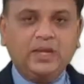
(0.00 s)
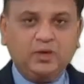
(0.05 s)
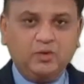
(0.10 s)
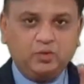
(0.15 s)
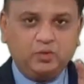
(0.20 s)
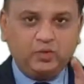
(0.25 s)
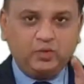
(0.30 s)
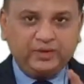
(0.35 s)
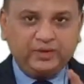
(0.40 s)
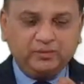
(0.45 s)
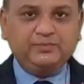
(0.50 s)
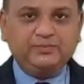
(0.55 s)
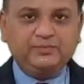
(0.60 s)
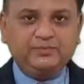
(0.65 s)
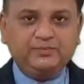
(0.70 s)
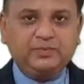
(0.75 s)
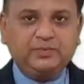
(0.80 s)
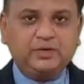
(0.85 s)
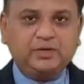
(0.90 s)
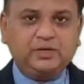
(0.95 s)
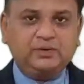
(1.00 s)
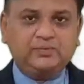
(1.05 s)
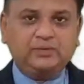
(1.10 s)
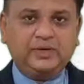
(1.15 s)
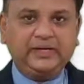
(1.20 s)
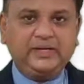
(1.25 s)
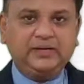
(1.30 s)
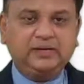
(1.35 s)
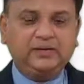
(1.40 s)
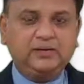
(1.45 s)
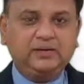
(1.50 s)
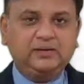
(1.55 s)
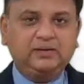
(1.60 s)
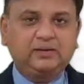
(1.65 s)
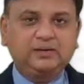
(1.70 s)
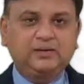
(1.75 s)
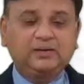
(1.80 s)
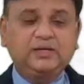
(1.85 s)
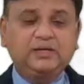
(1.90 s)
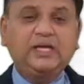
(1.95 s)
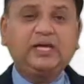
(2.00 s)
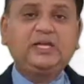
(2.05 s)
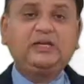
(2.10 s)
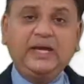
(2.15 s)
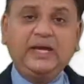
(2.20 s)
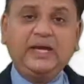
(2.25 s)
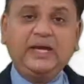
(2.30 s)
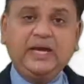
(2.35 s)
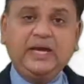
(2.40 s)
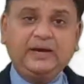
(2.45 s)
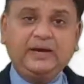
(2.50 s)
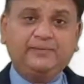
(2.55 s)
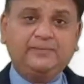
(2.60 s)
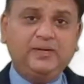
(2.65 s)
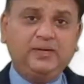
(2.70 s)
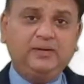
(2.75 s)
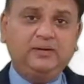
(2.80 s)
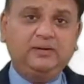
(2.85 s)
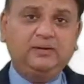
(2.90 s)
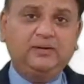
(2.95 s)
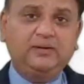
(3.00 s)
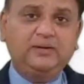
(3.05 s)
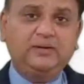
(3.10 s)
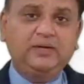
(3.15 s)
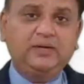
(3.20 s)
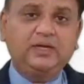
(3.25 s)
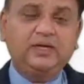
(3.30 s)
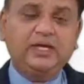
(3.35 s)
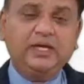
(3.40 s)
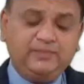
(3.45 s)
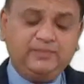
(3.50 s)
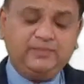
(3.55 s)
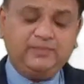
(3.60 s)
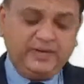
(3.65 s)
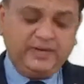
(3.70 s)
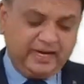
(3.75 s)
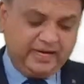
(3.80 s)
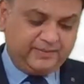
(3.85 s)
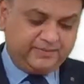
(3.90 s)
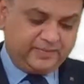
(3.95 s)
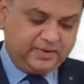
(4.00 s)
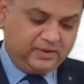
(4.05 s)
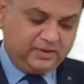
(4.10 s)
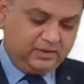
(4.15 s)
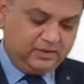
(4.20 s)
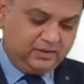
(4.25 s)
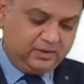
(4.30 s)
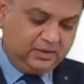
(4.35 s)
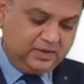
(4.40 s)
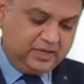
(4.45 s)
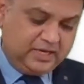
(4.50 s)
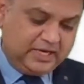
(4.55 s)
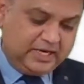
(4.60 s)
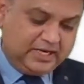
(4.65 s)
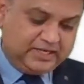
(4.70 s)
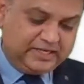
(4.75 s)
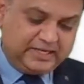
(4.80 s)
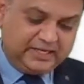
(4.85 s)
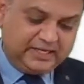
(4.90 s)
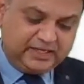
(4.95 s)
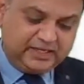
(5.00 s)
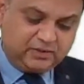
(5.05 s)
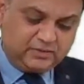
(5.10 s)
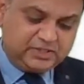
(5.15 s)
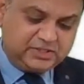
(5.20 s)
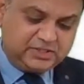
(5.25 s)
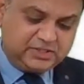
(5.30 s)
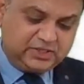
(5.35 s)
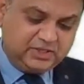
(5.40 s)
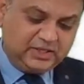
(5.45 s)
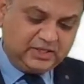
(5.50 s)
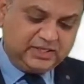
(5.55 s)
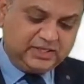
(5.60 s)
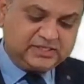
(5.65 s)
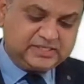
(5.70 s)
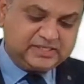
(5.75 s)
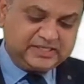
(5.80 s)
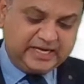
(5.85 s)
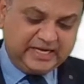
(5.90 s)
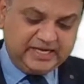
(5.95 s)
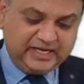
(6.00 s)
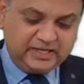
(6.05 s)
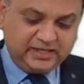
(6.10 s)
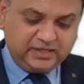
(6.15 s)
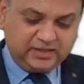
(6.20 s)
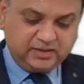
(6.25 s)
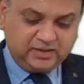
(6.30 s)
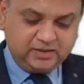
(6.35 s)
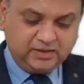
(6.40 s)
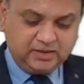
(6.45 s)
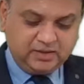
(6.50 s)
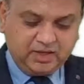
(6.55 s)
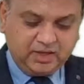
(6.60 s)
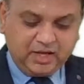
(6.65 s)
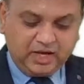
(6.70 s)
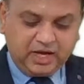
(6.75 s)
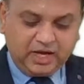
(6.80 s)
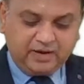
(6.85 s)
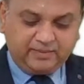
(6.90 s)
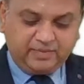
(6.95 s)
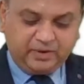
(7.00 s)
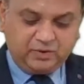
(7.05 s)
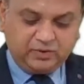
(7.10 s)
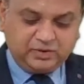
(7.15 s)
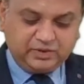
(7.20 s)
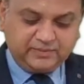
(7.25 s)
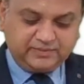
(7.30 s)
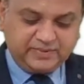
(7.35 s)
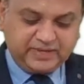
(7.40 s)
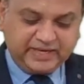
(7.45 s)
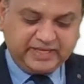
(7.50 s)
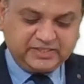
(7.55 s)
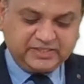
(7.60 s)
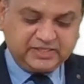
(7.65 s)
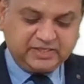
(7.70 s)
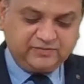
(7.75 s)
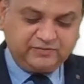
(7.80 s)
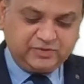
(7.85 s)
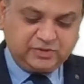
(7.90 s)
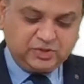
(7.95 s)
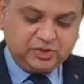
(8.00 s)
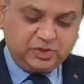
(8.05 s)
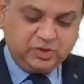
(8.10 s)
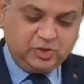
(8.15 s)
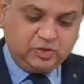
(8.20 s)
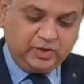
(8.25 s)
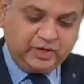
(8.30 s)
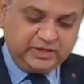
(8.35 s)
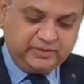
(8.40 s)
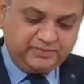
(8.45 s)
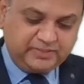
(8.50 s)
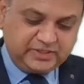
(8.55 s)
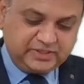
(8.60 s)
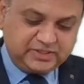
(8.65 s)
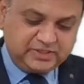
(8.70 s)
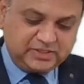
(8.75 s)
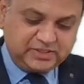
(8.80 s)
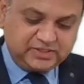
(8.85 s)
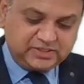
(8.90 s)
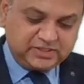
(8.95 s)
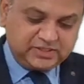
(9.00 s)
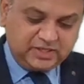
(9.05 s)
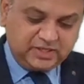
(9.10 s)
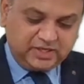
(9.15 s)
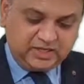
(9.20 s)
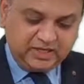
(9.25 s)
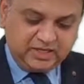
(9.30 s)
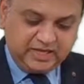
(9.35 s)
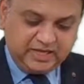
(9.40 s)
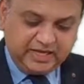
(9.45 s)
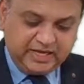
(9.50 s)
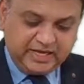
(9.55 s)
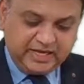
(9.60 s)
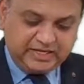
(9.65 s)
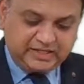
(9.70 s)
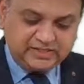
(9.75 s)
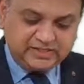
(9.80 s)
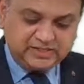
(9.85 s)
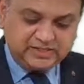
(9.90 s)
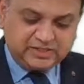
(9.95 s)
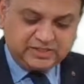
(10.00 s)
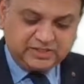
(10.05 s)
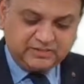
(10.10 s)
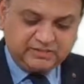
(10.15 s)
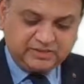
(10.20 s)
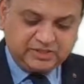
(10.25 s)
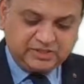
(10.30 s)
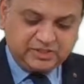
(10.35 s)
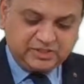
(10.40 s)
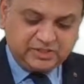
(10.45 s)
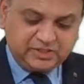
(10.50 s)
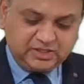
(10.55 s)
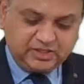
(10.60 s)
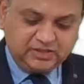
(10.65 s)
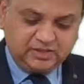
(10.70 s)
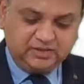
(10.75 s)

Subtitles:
One more important point, it may happen, it may happen that the question is silent about the price at which you had purchased the existing machinery.